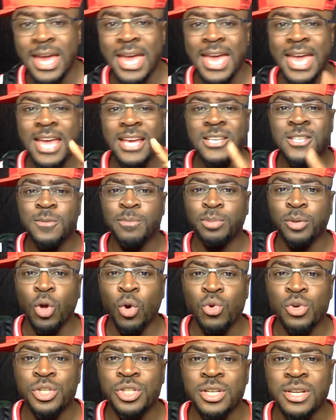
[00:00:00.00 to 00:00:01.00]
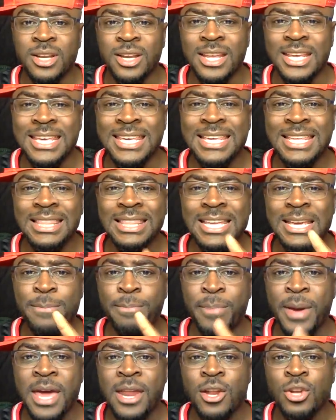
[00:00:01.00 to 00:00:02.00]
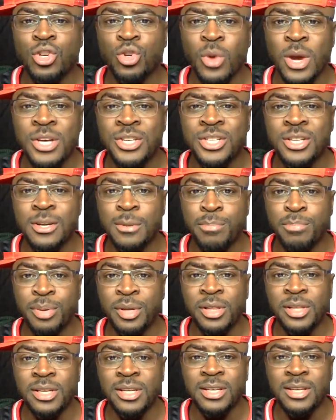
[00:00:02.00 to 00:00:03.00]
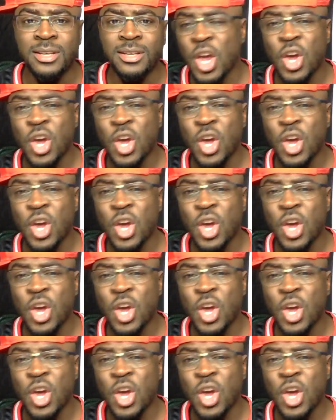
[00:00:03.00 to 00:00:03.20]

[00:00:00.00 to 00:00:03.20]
Explosion, elite penetration ability,